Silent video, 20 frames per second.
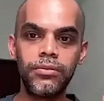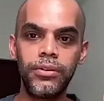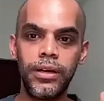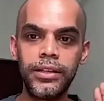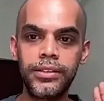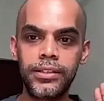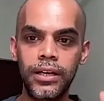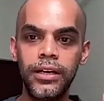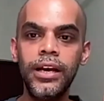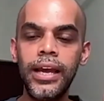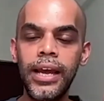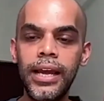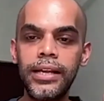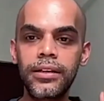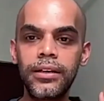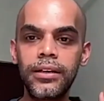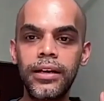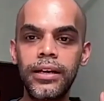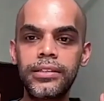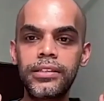It's
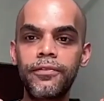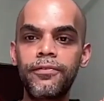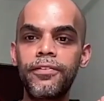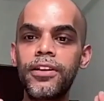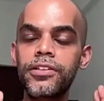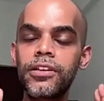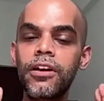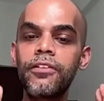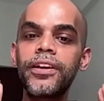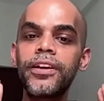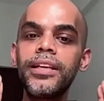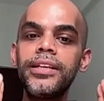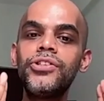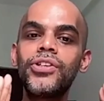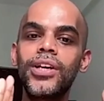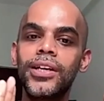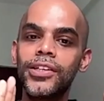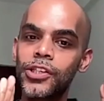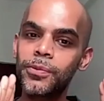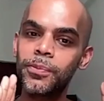a philosophically
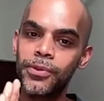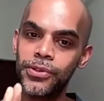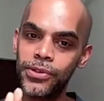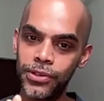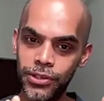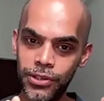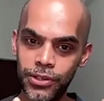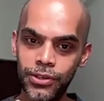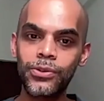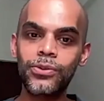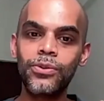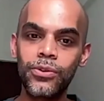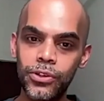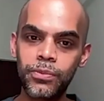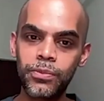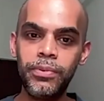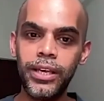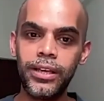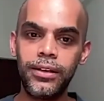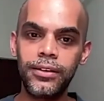just position, so to
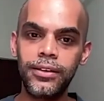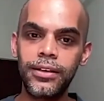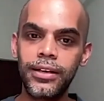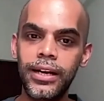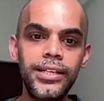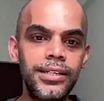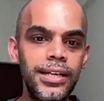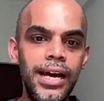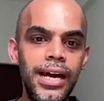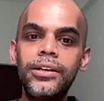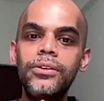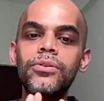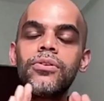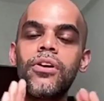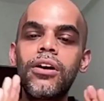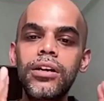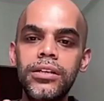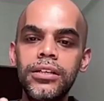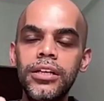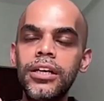speak, right? I do
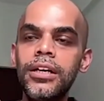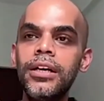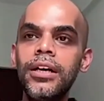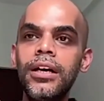not